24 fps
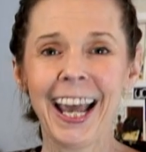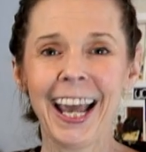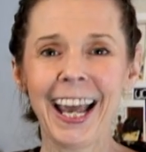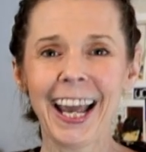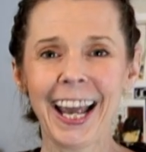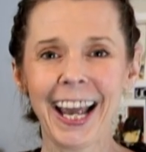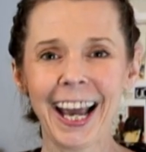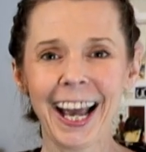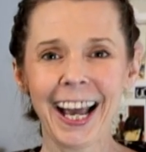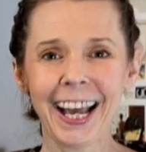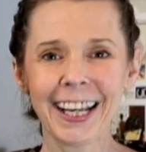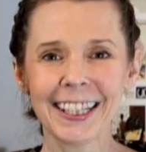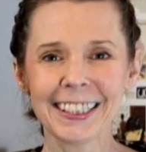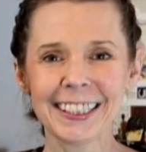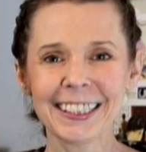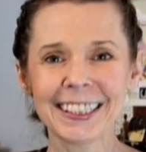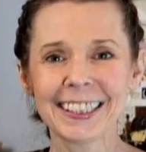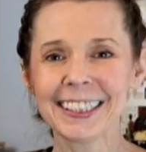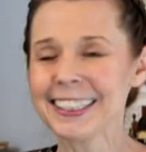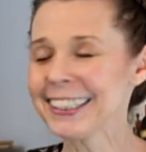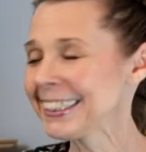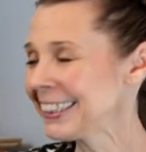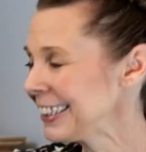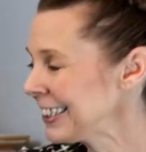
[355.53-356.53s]
And
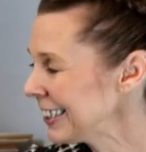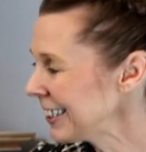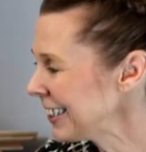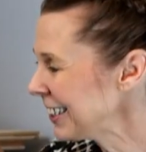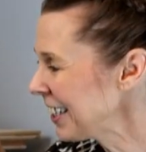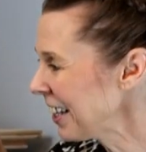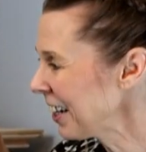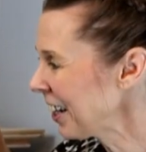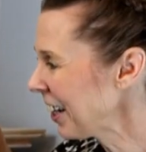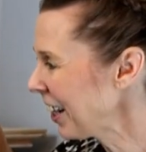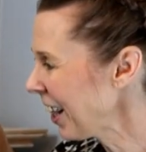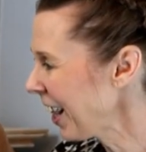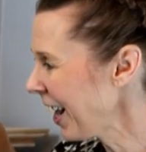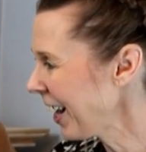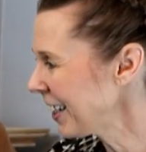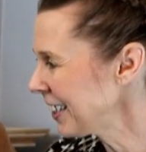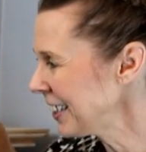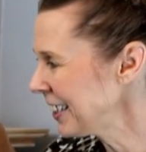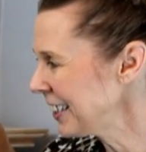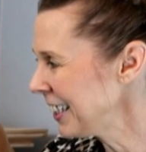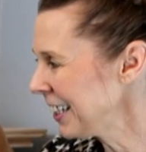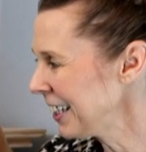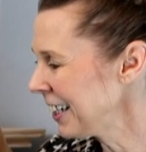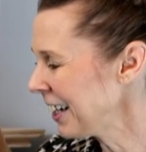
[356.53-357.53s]
this is the
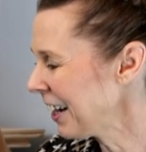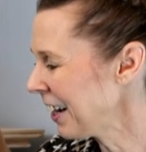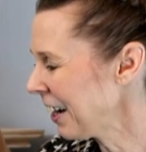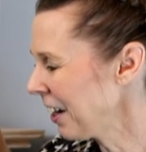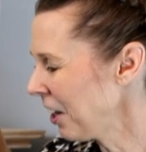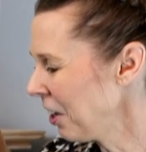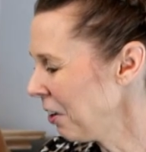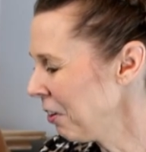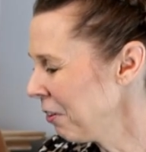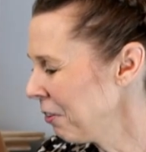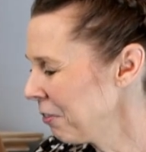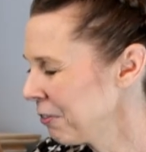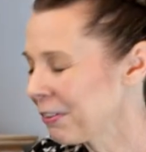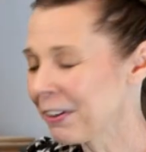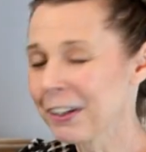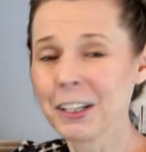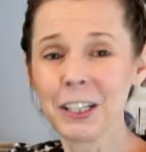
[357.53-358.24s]
closet of